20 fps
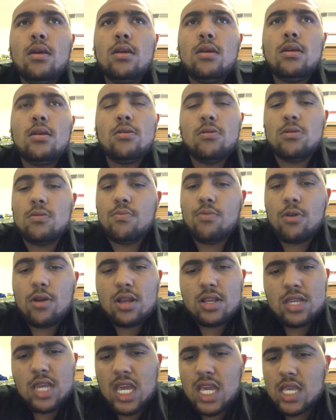know,
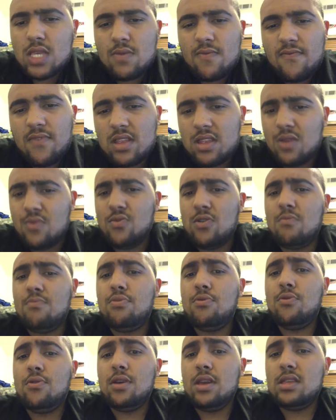LeBron James, 51
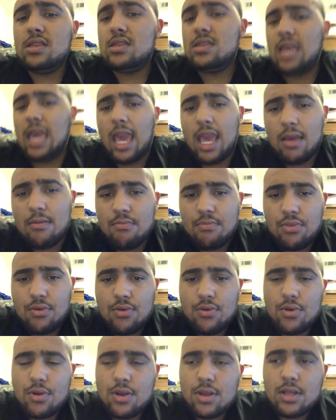points, 8
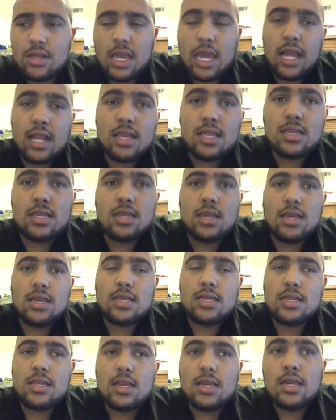boards, 8
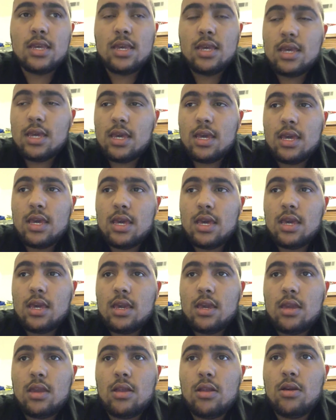assists.
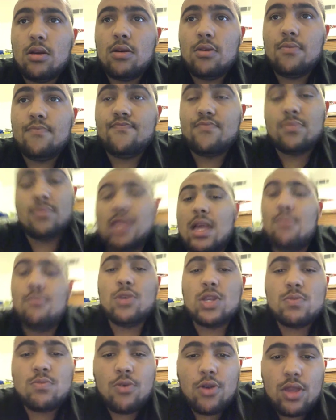You know, not
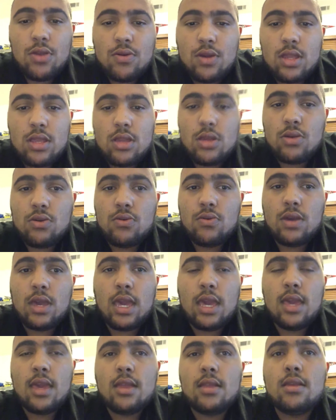much more you can do.
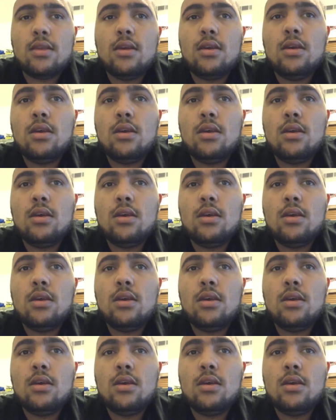And